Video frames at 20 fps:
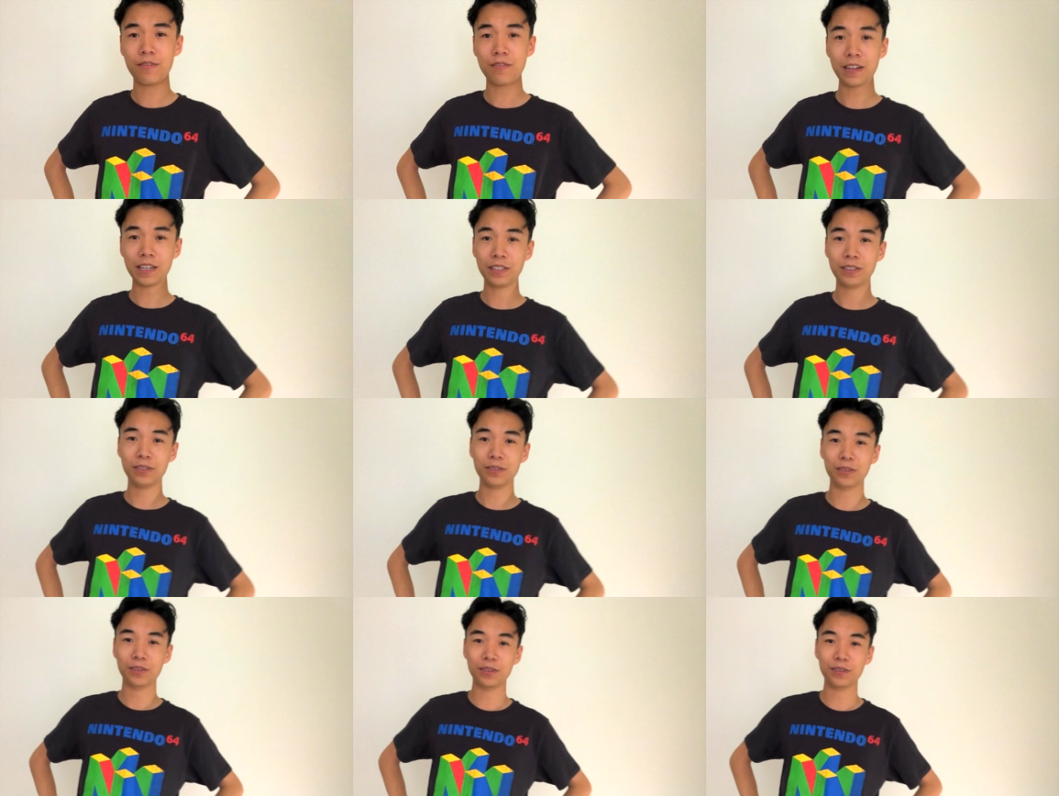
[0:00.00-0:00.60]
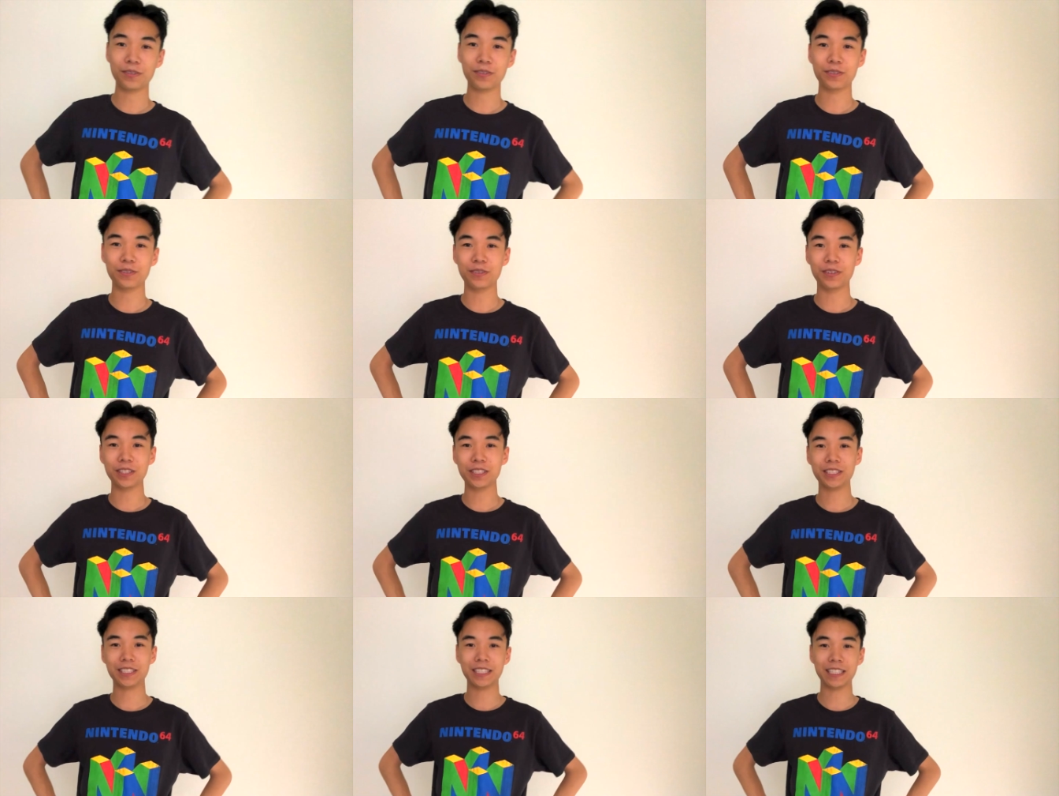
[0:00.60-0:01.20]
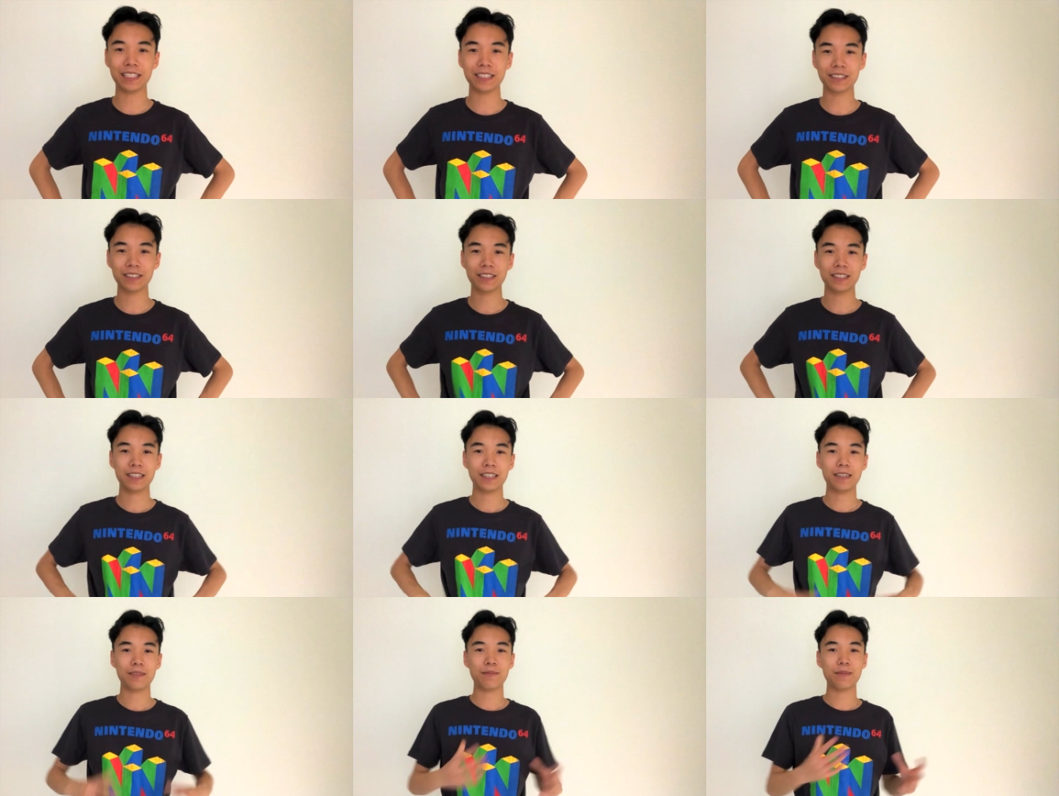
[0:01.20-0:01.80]
Thank you all for watching
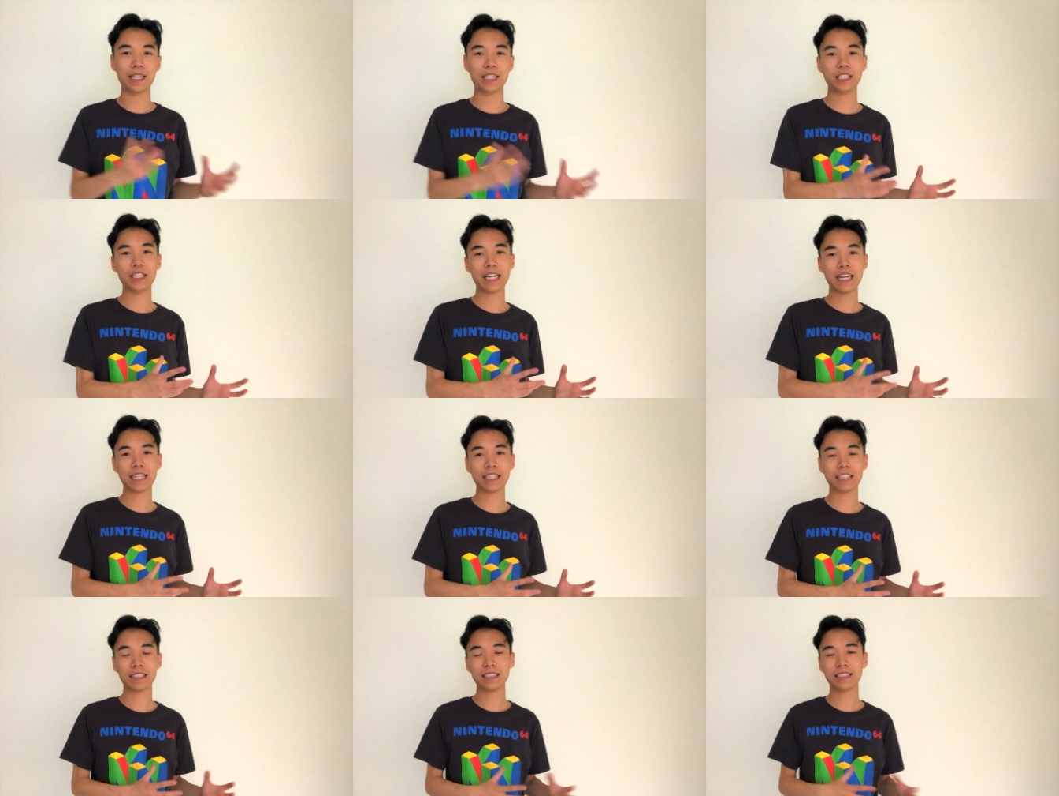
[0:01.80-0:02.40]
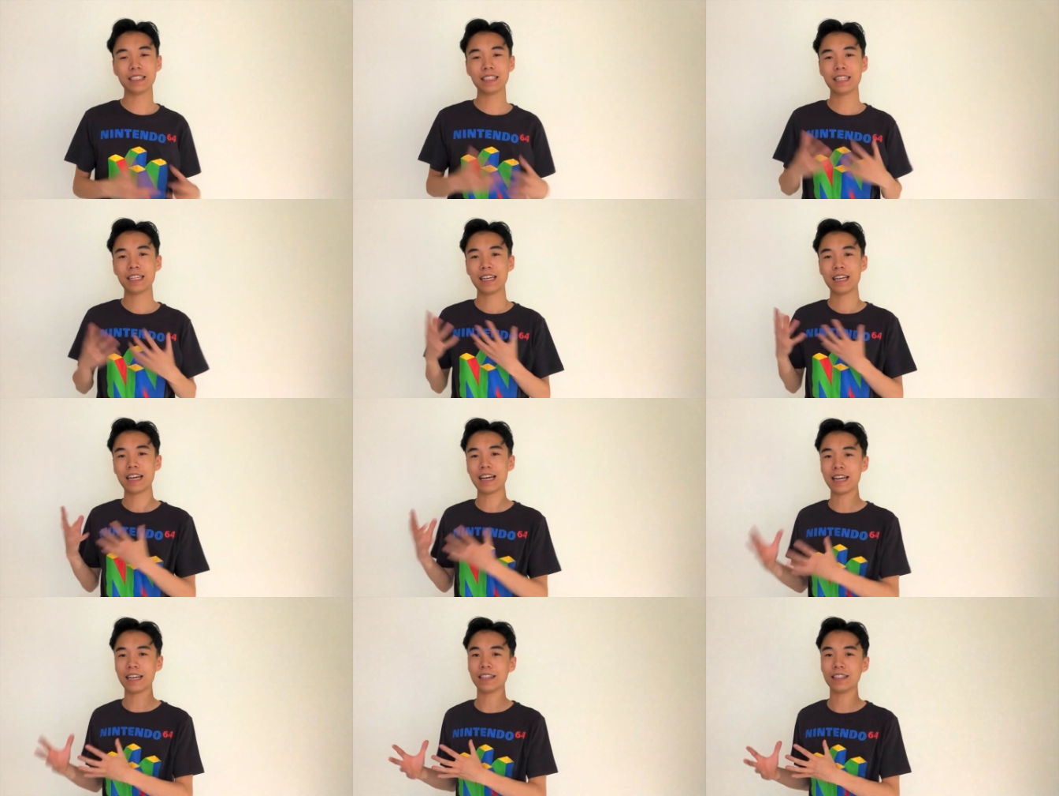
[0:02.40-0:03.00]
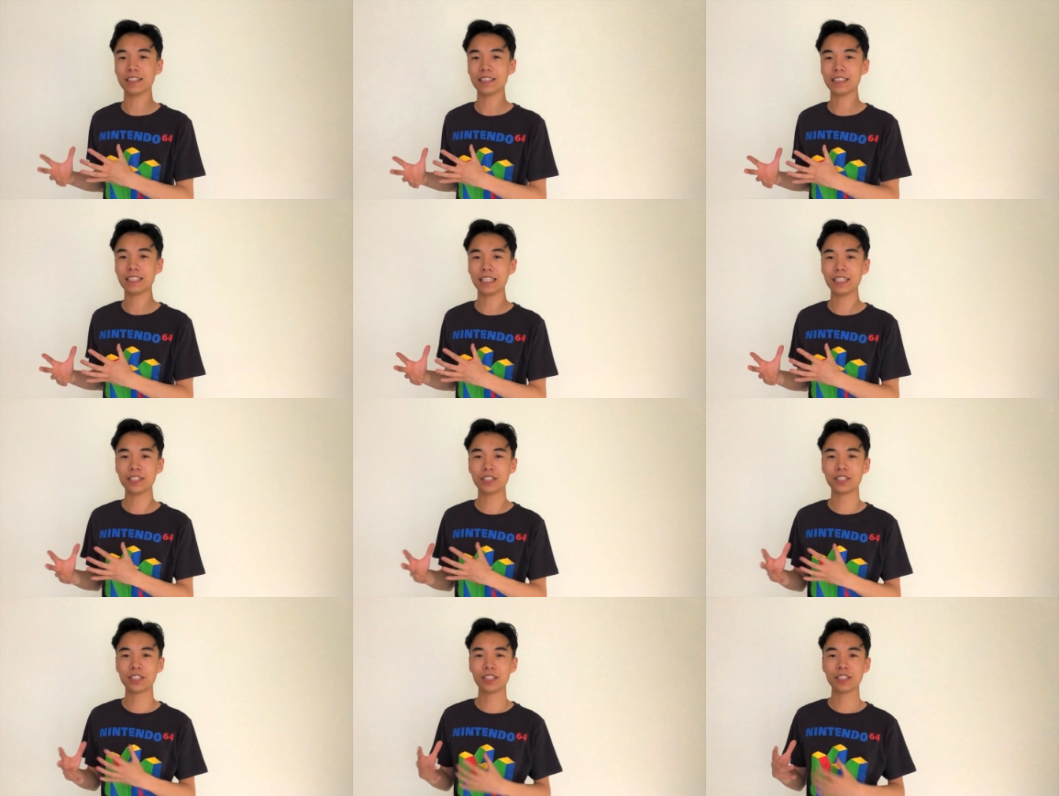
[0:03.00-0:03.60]
my jackets and
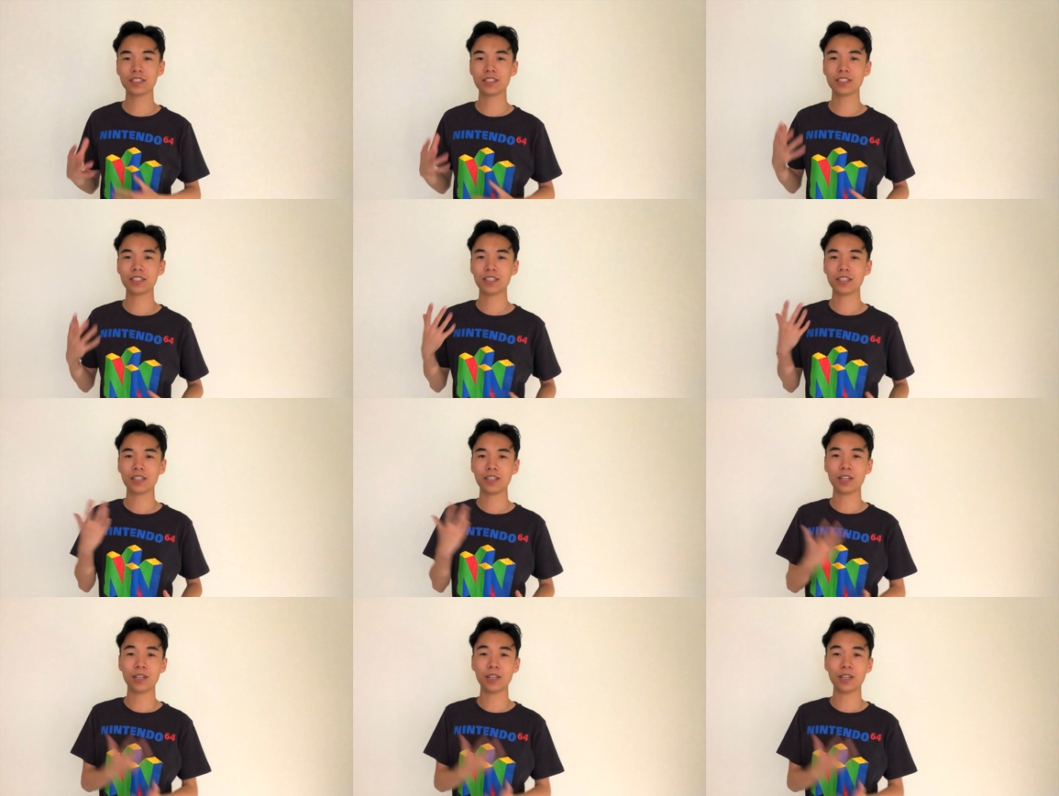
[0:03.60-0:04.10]
t-shirts.